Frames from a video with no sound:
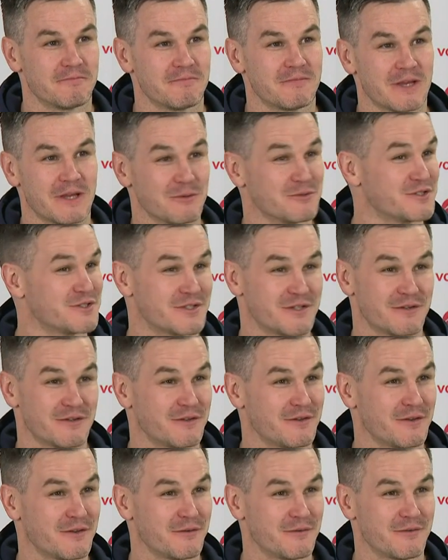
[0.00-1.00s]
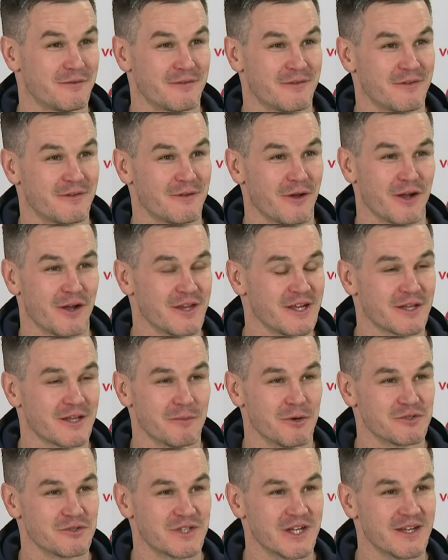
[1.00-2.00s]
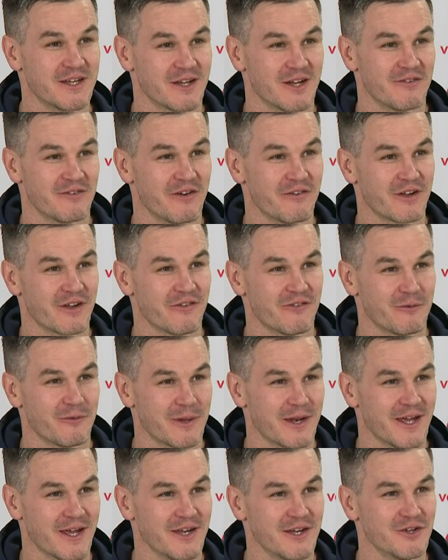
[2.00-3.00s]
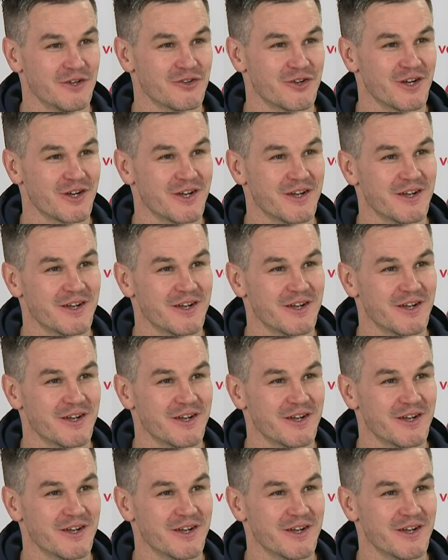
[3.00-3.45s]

That was, I think, the most detail I've ever given about any injury.